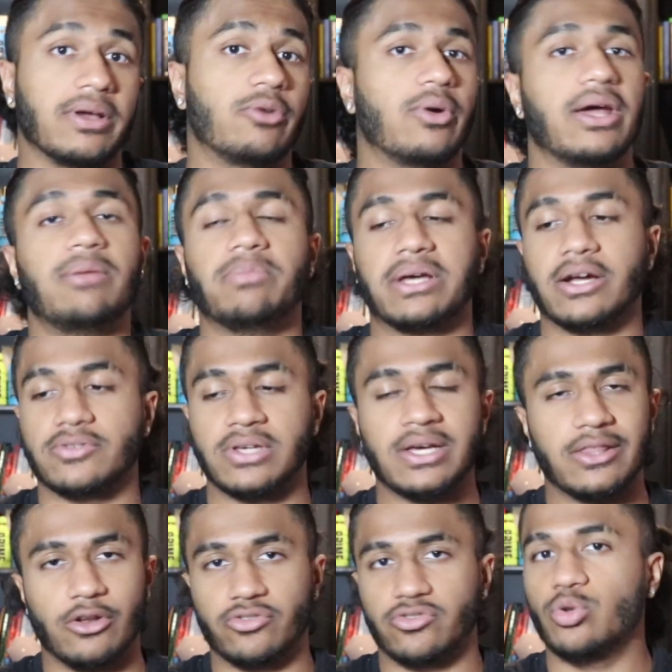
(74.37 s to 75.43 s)
right? Because
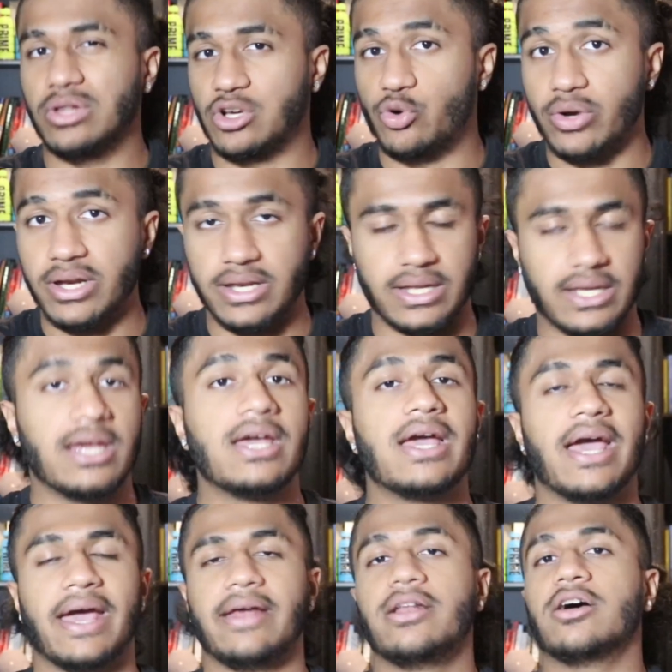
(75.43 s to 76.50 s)
there's no liquidity.
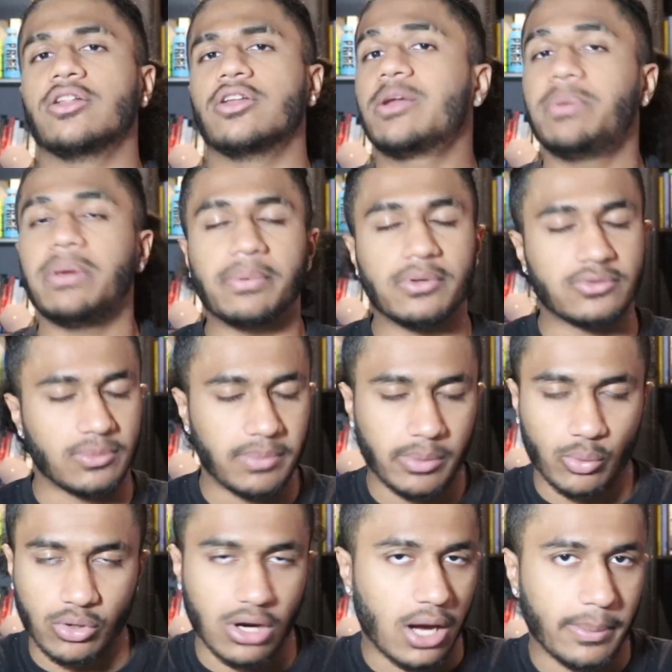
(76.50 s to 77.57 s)
And a lot of people, some people were
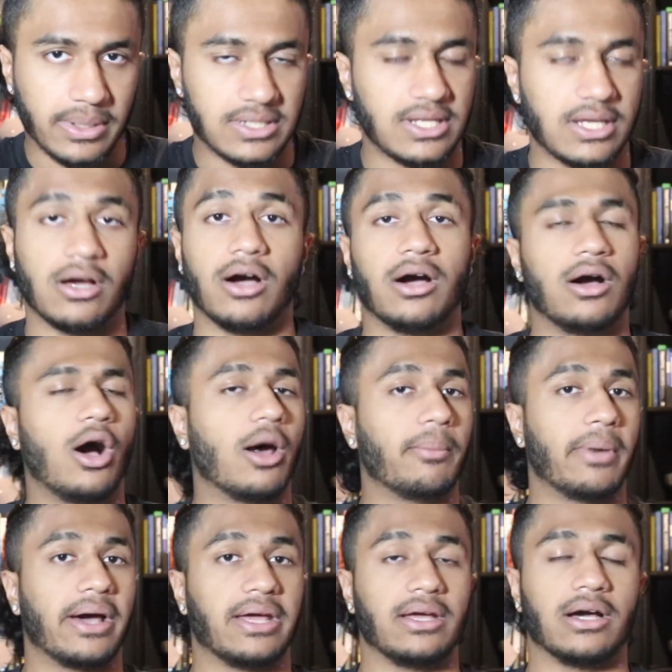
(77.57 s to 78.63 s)
commenting on
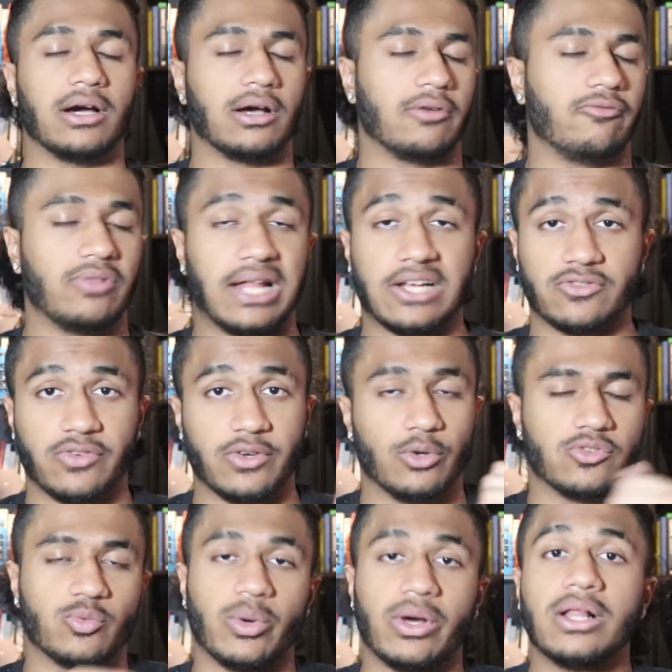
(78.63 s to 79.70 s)
my last video as
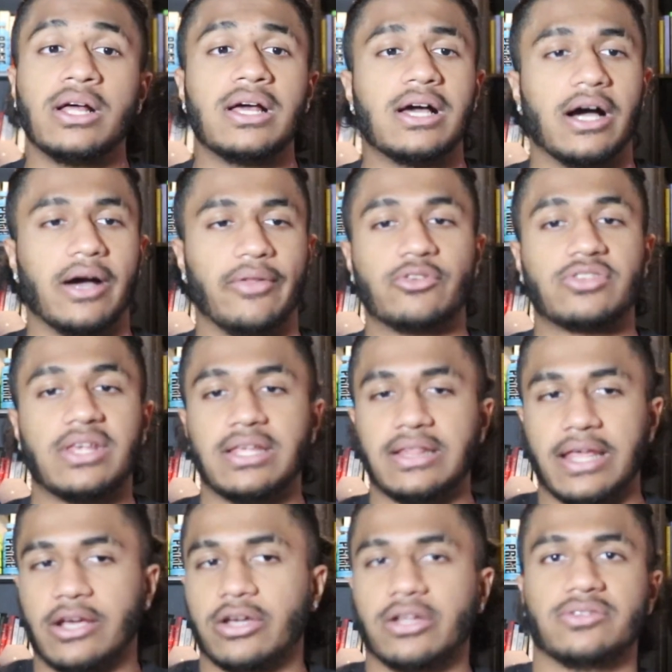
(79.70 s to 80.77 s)
well, and they're saying they
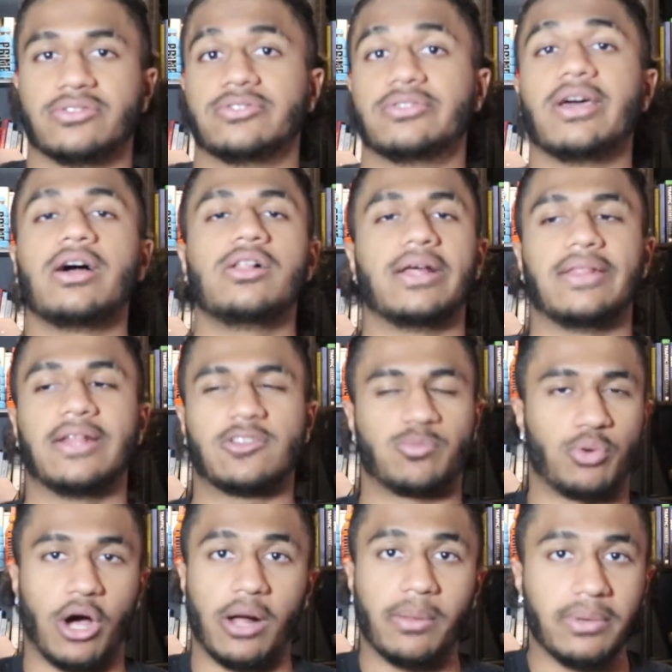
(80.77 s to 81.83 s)
couldn't sell, and that's
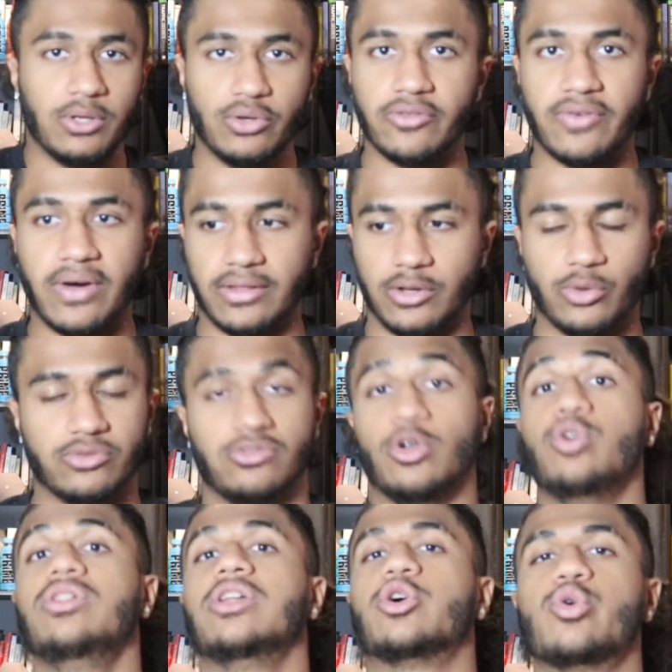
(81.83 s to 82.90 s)
probably due to the fact that there was no
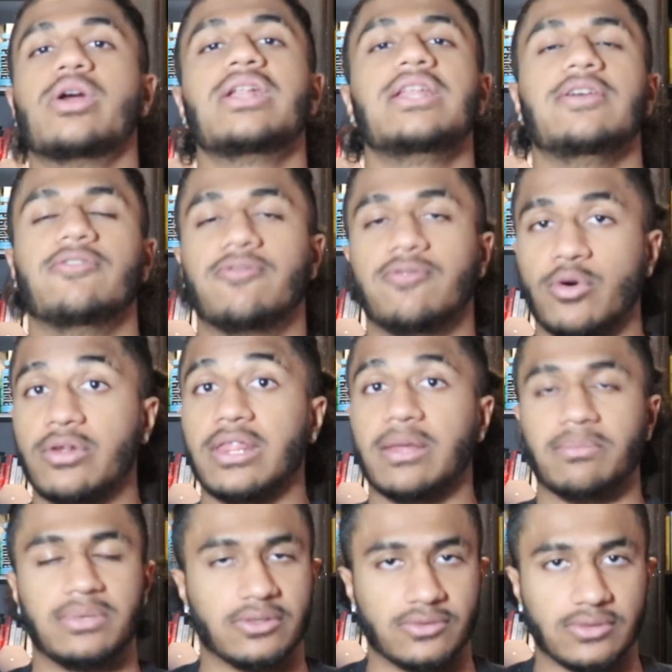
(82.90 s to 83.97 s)
liquidity for them
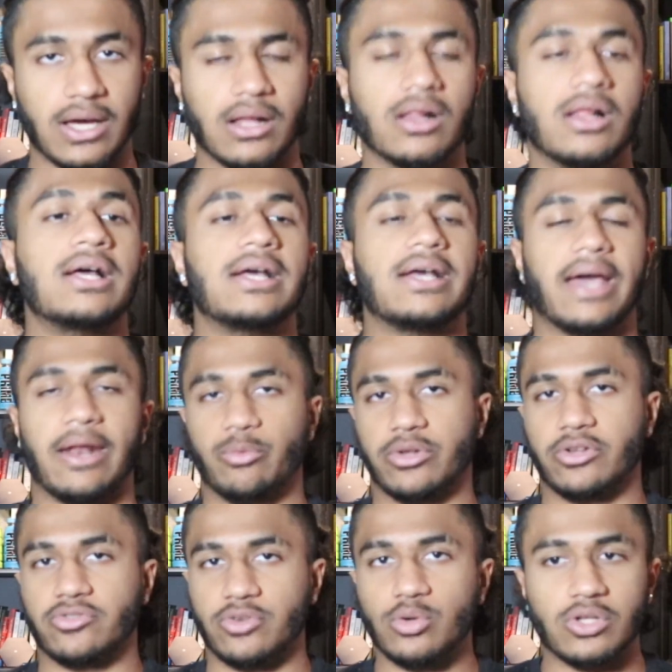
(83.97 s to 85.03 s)
to sell. And when there's
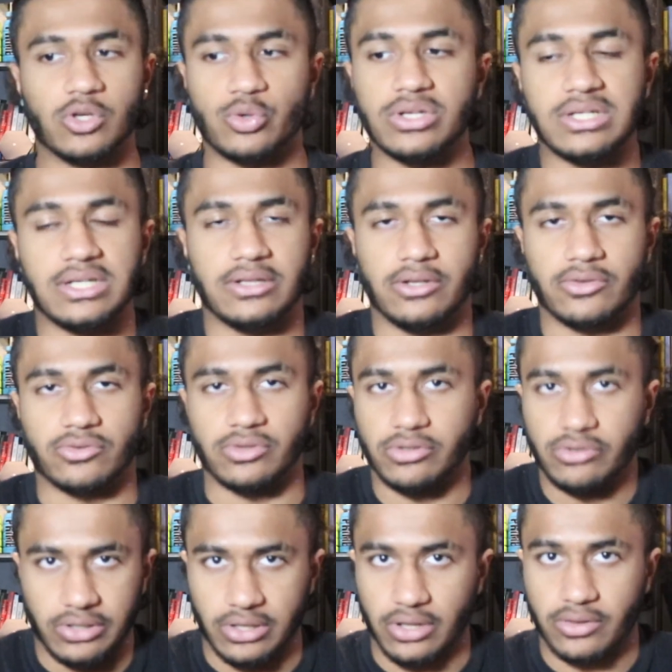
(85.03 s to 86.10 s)
no liquidity, there's literally
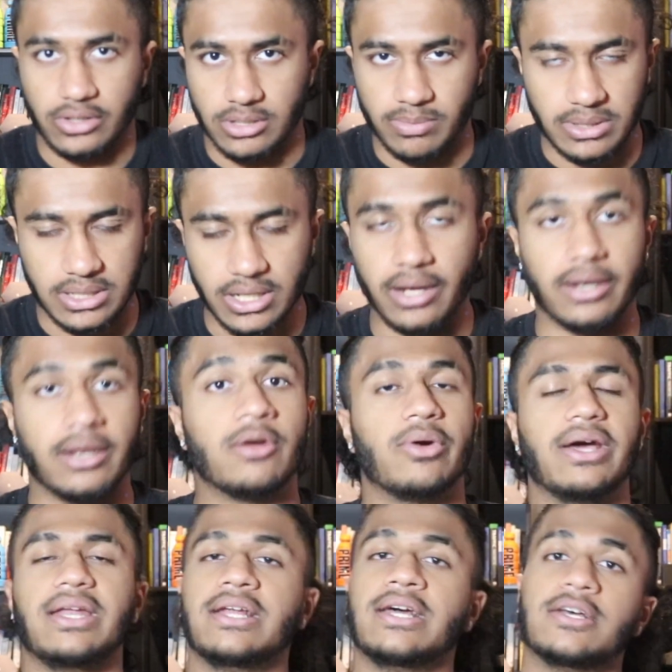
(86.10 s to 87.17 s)
nothing to be done,
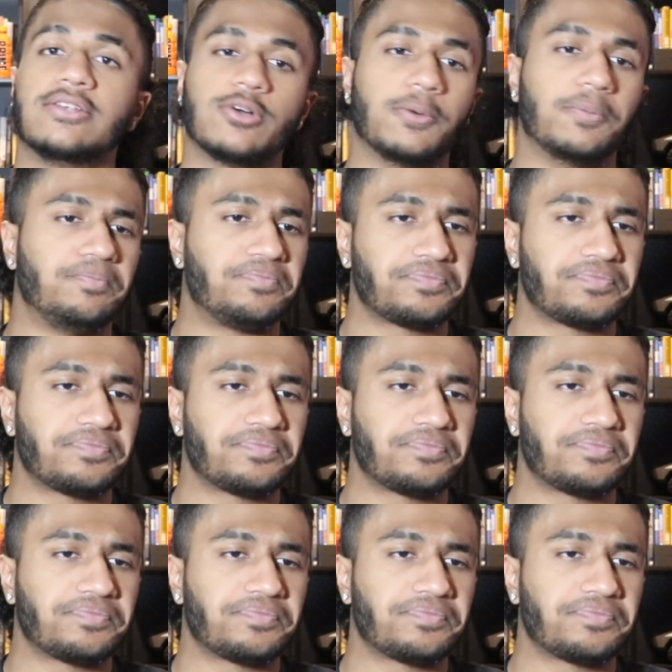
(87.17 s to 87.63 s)
right? So